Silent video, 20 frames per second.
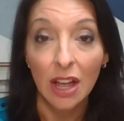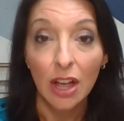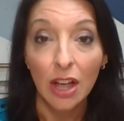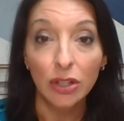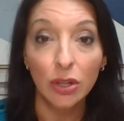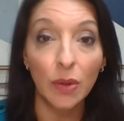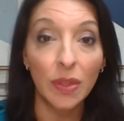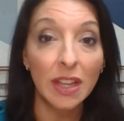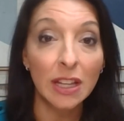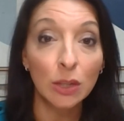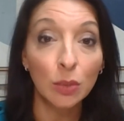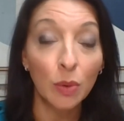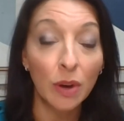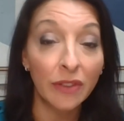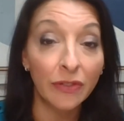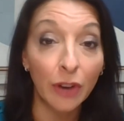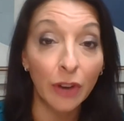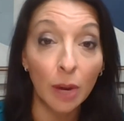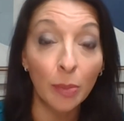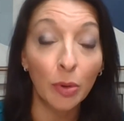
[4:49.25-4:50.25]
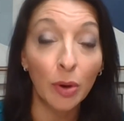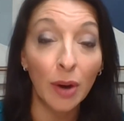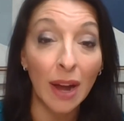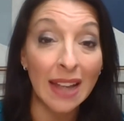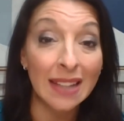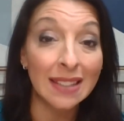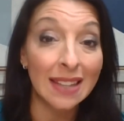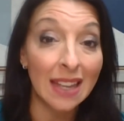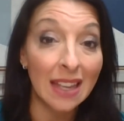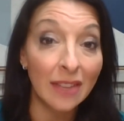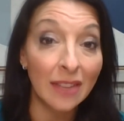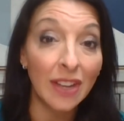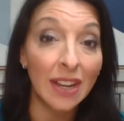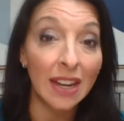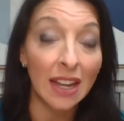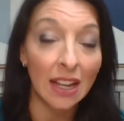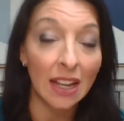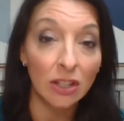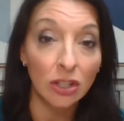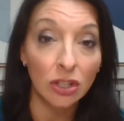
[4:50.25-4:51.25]
So this reverberates even
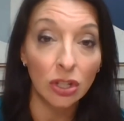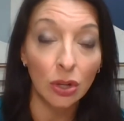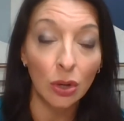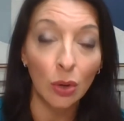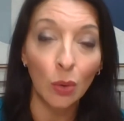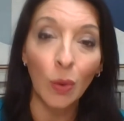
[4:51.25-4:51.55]
into